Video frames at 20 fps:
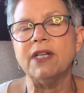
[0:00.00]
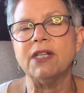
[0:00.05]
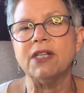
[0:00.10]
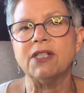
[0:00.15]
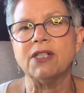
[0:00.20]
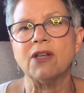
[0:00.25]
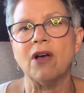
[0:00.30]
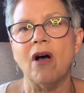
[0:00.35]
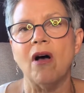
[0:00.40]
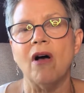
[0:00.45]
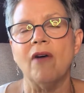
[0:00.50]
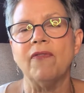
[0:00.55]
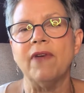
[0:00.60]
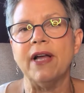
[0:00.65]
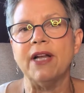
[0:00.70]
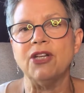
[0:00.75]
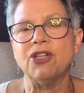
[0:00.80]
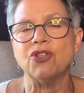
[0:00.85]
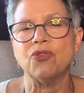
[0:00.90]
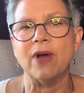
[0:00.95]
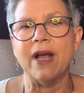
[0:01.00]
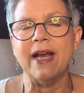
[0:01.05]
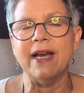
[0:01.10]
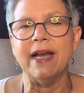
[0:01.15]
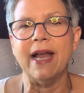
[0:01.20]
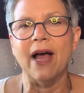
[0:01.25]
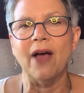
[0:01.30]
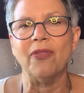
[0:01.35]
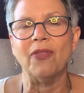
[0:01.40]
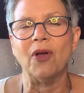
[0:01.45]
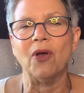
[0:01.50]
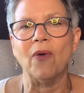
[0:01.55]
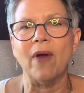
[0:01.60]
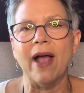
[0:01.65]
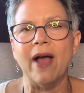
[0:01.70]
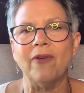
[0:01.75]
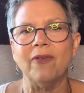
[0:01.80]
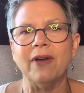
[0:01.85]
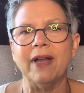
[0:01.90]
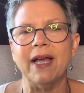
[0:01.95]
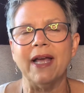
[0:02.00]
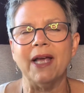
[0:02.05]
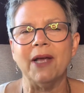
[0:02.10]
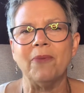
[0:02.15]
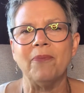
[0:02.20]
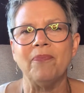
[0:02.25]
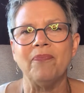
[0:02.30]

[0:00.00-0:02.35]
dissolve and drain down the grounding.